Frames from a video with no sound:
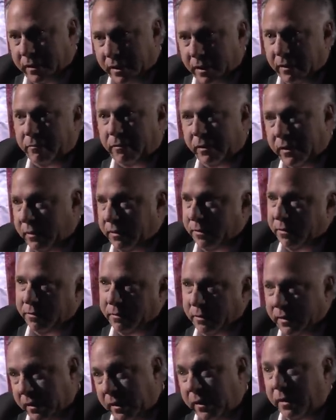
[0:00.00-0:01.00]
get rid of
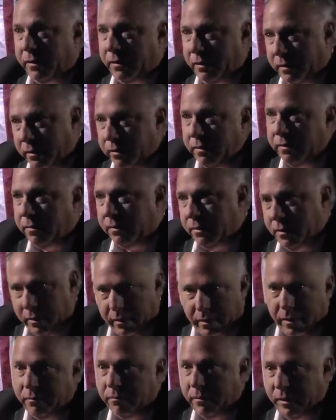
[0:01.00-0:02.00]
some kids,
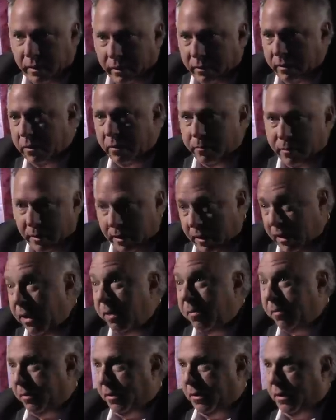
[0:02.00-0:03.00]
and then we can all be
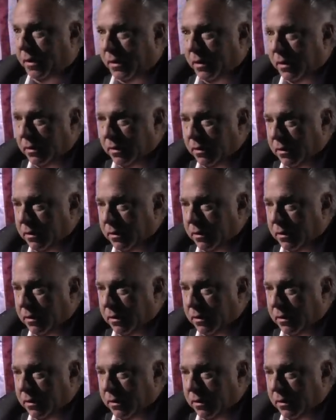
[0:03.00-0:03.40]
happy.